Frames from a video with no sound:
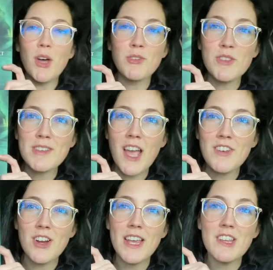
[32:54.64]
Also, this
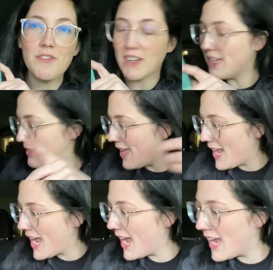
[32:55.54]
cover is fucking
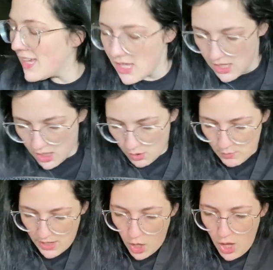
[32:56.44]
stunning.
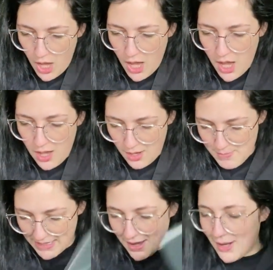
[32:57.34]
Oh
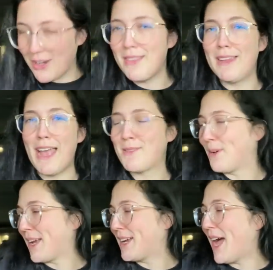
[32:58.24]
my God. Okay, the last
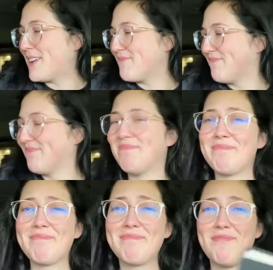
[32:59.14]
book I got.
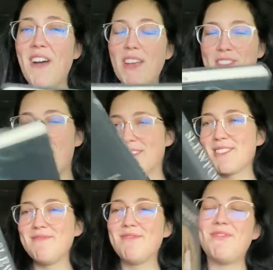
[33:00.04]
5 stars.
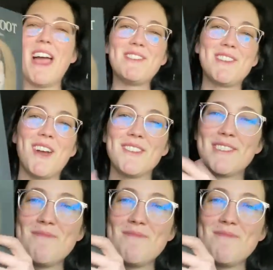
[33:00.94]
5 stars.